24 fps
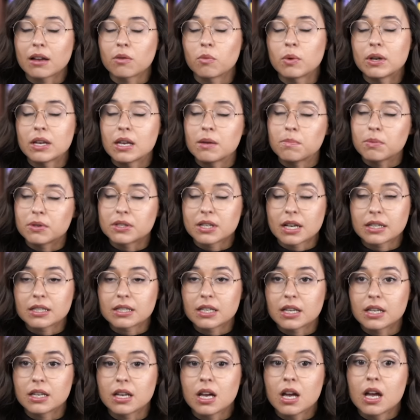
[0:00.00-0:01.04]
when he
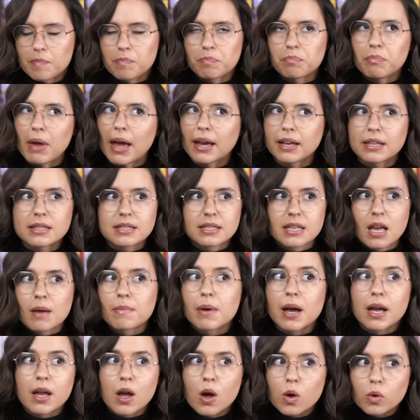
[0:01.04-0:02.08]
protected back in
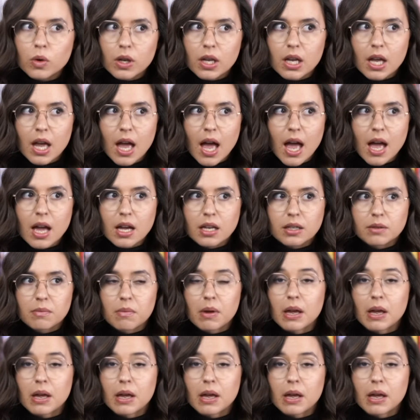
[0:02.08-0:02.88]
Sabaody and